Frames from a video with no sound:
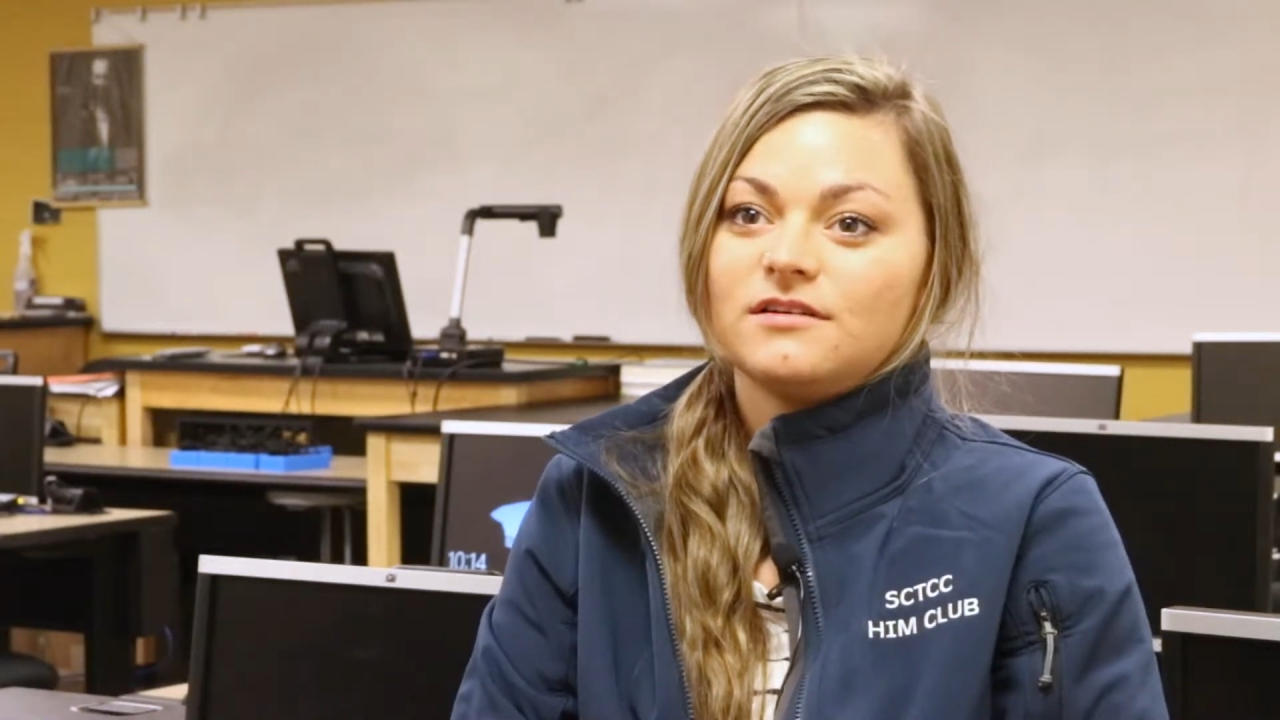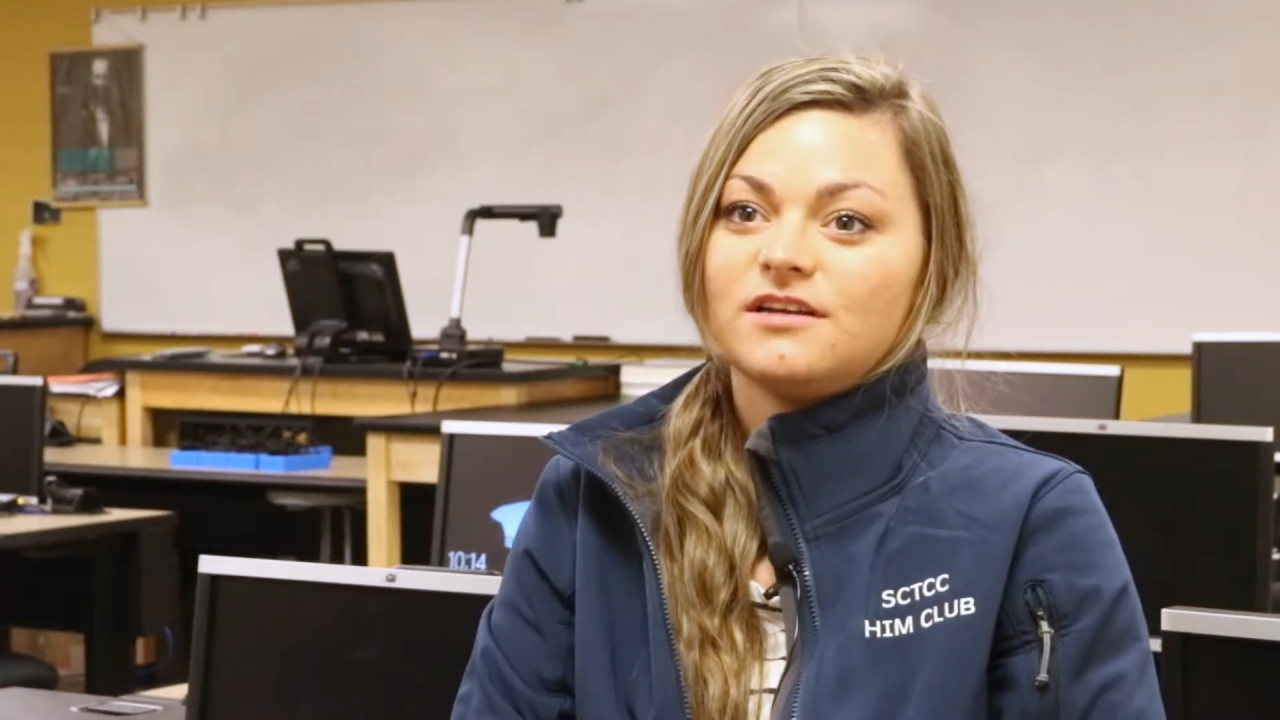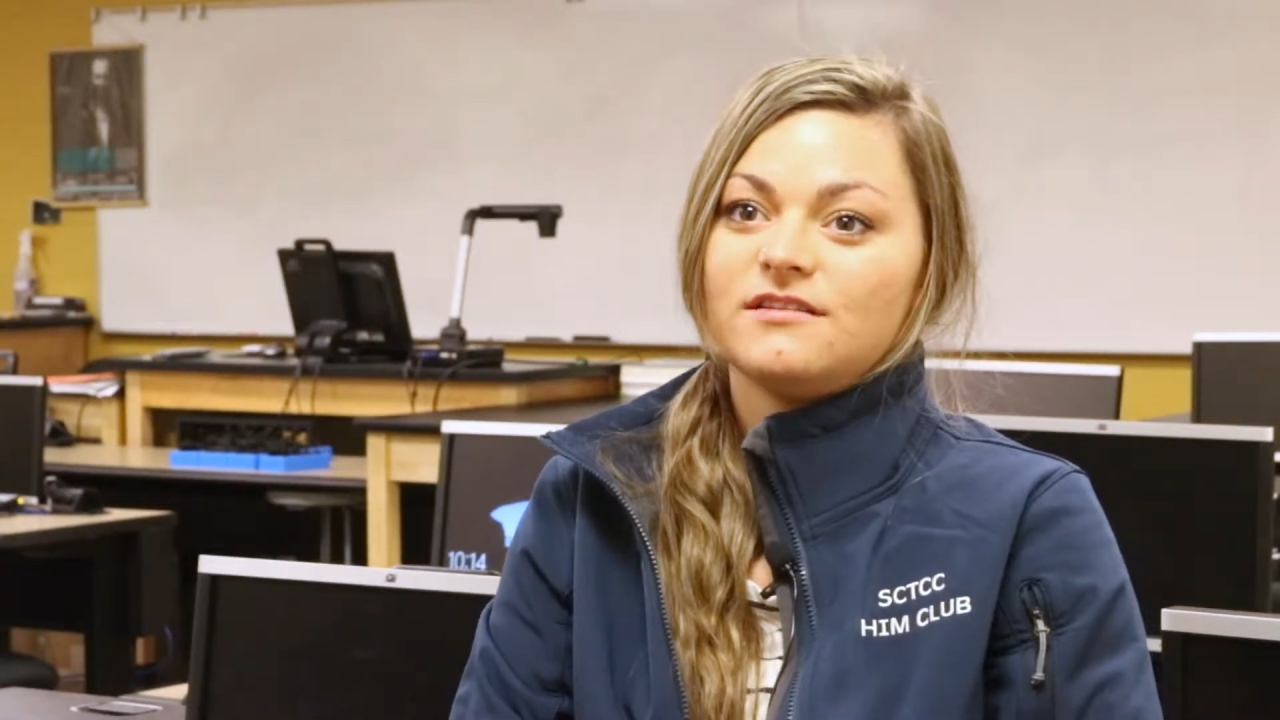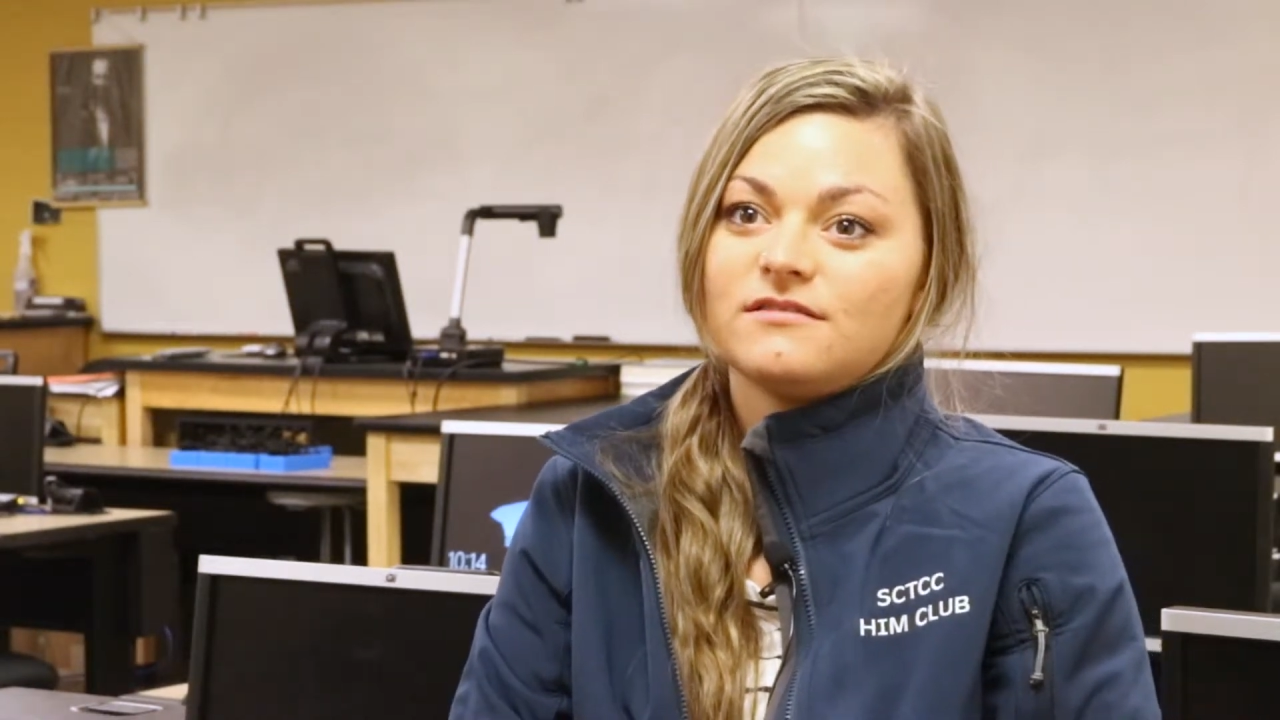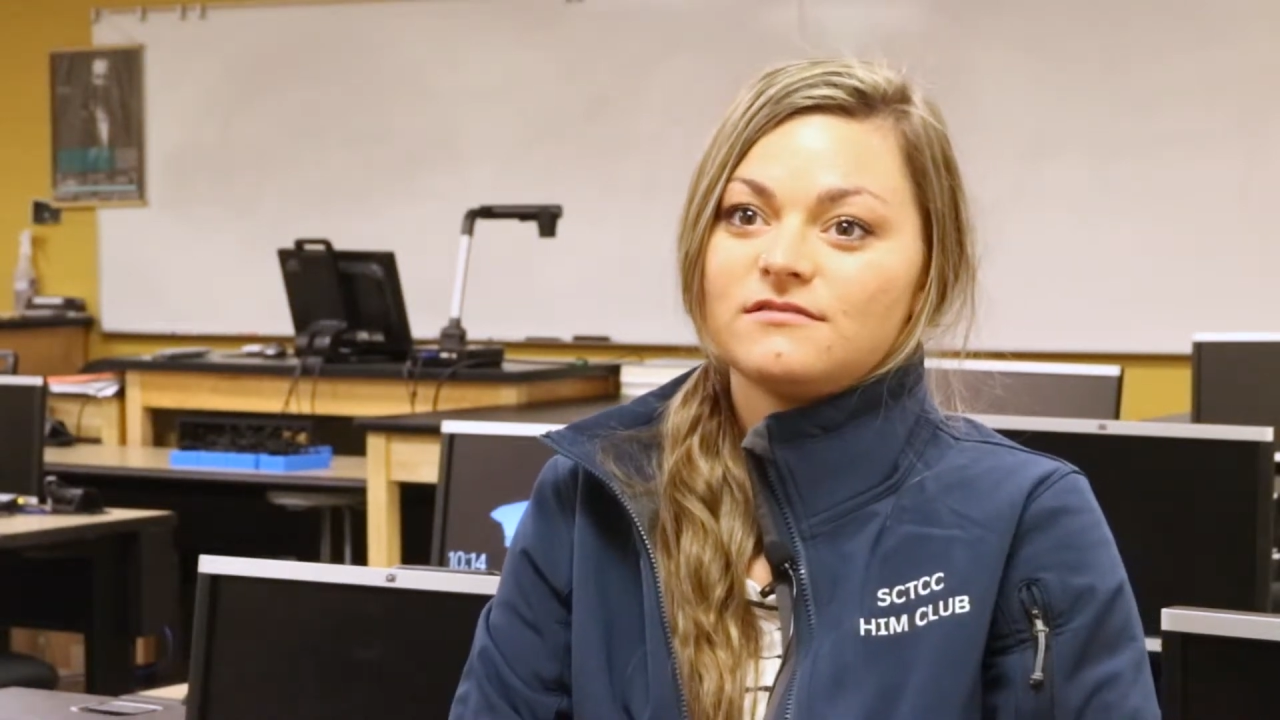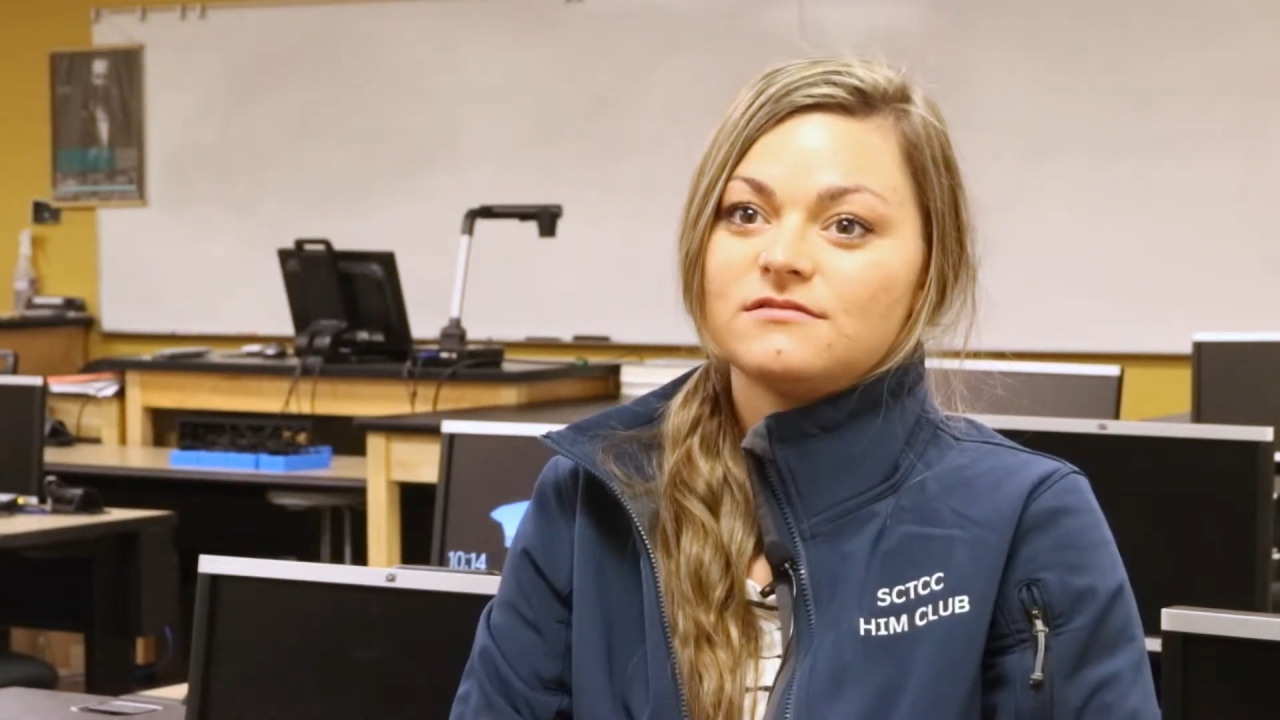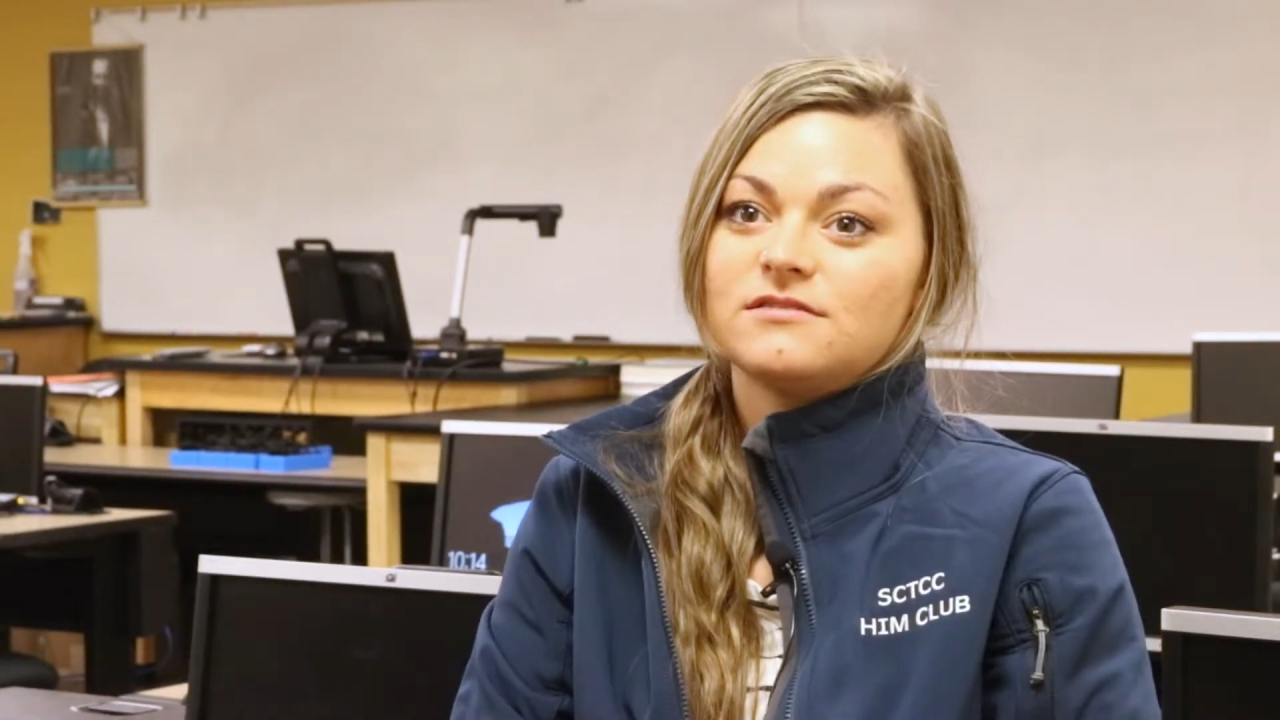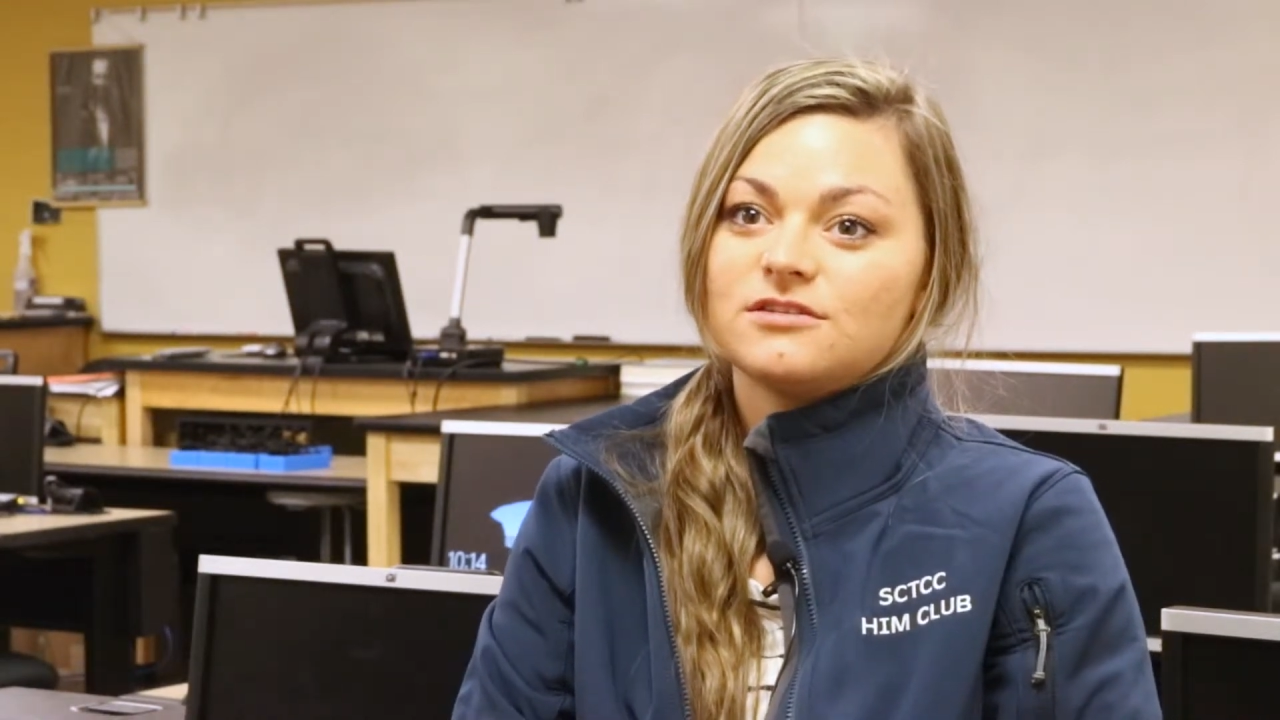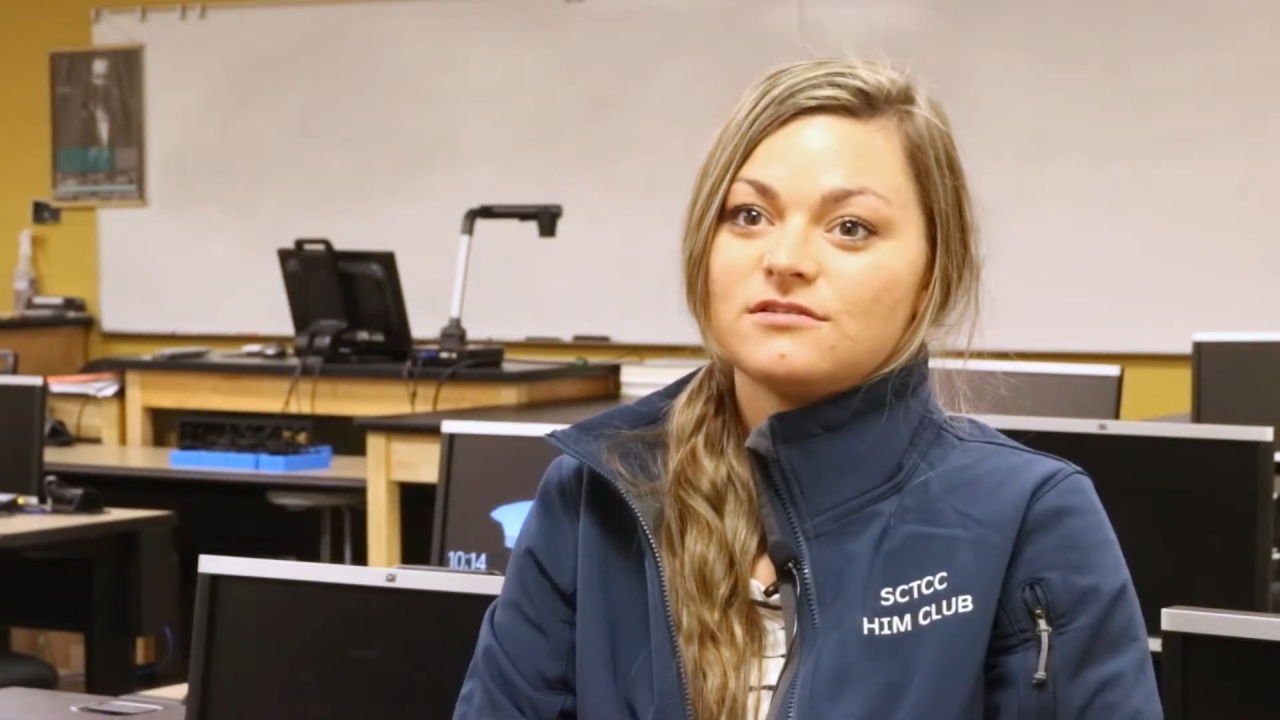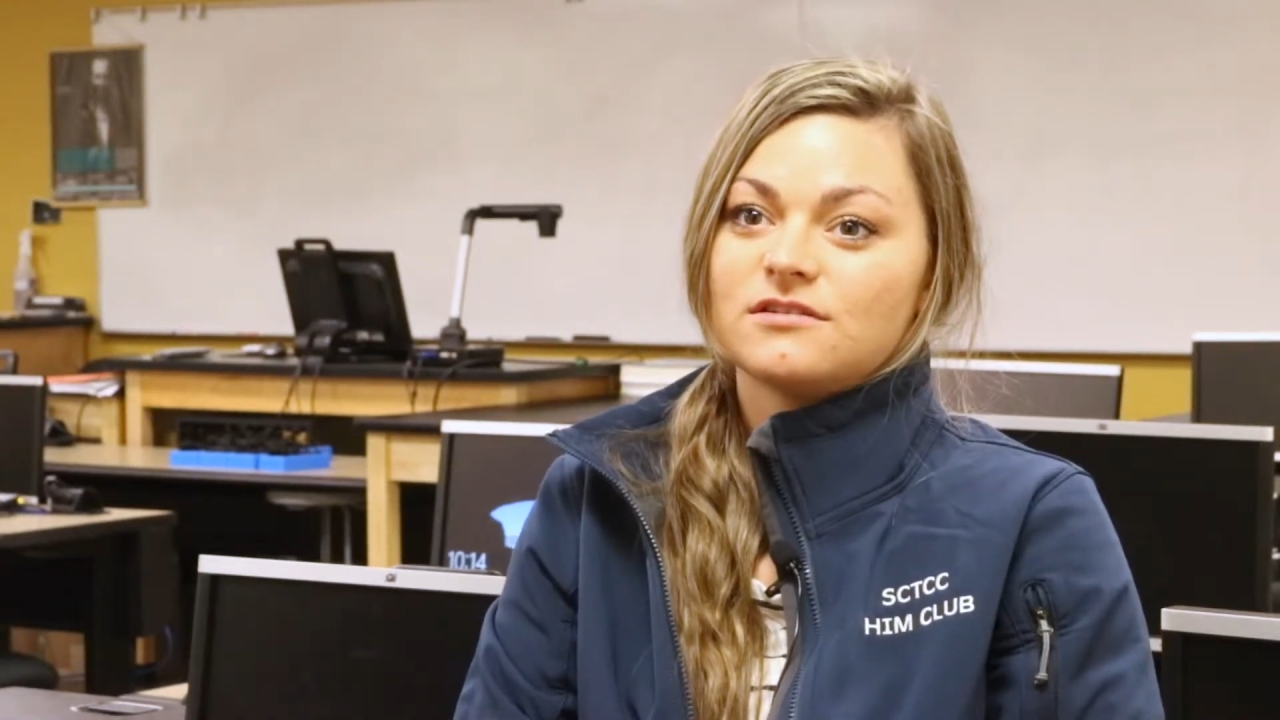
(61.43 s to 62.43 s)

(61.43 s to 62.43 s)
into